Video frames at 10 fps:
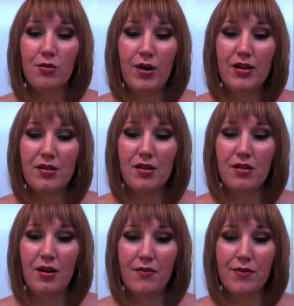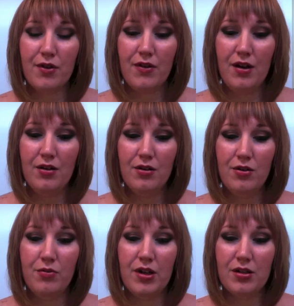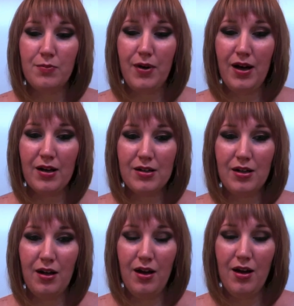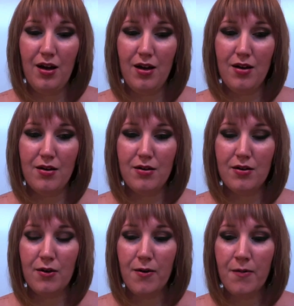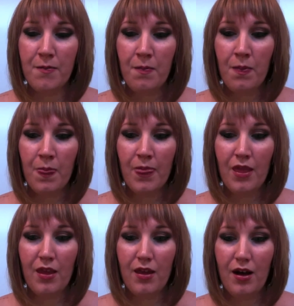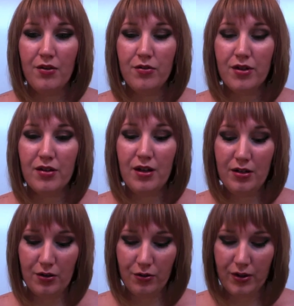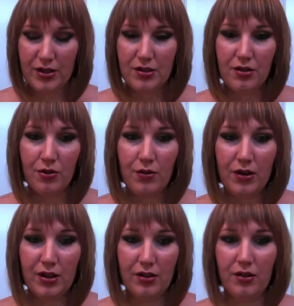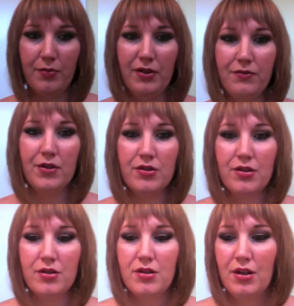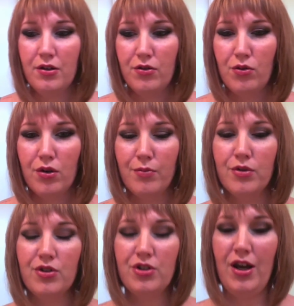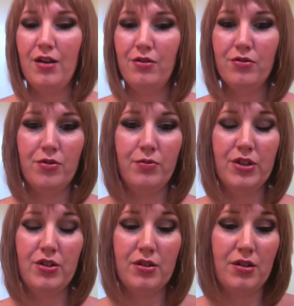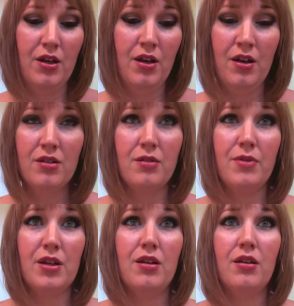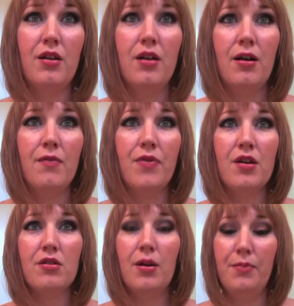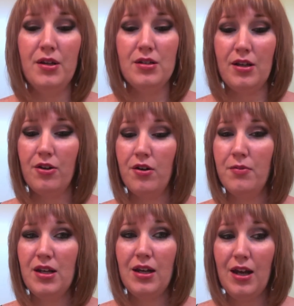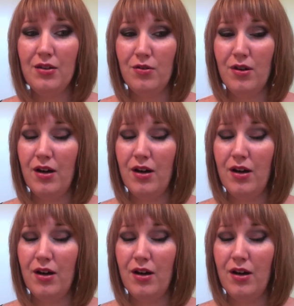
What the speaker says: quite to the level that you would expect, and I do think they decrease their quality a little bit versus their normal shadows, which is something other companies like Urban Decay do